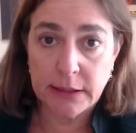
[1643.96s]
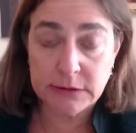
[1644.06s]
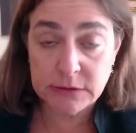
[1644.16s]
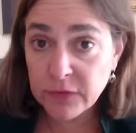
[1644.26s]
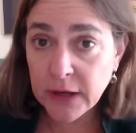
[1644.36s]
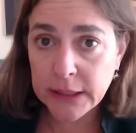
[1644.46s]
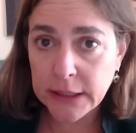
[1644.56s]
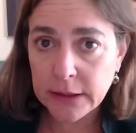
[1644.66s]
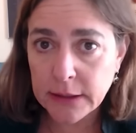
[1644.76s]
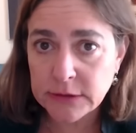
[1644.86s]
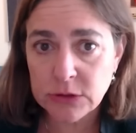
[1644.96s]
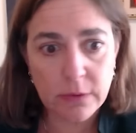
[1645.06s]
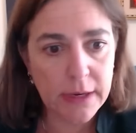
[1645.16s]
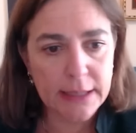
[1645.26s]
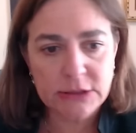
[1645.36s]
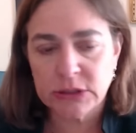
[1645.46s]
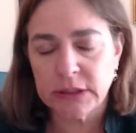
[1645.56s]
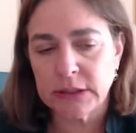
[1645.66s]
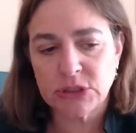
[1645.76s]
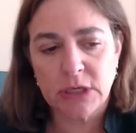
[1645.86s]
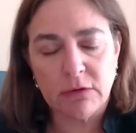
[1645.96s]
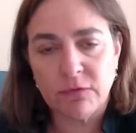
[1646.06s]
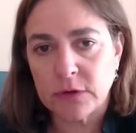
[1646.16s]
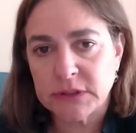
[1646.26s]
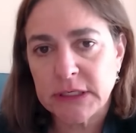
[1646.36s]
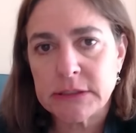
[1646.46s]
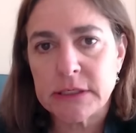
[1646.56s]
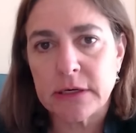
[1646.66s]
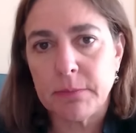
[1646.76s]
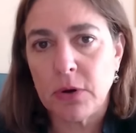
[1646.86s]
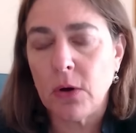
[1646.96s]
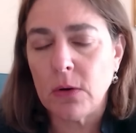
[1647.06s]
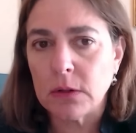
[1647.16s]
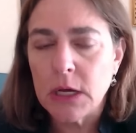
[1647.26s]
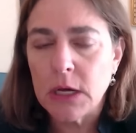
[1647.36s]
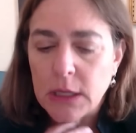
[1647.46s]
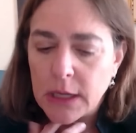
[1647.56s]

It's funny. And so actually, Channel 14 did a poll